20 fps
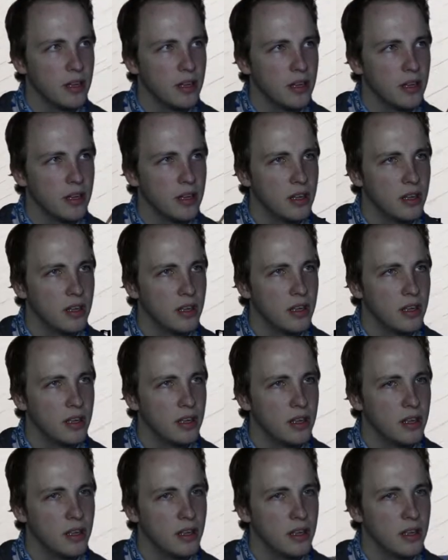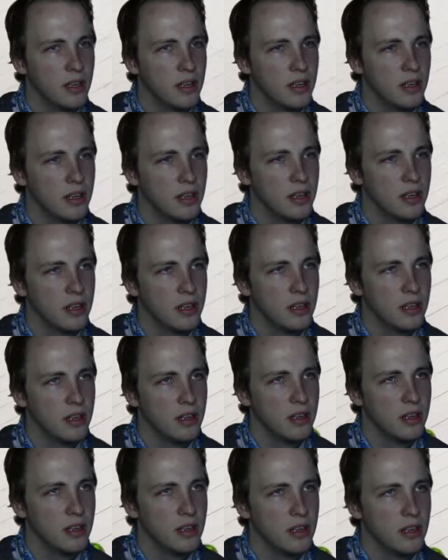
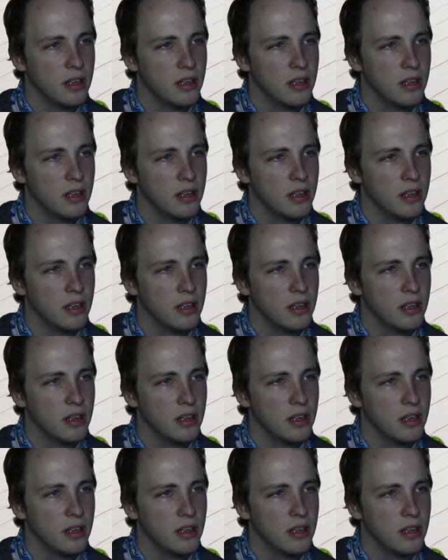No one is speaking in this clip.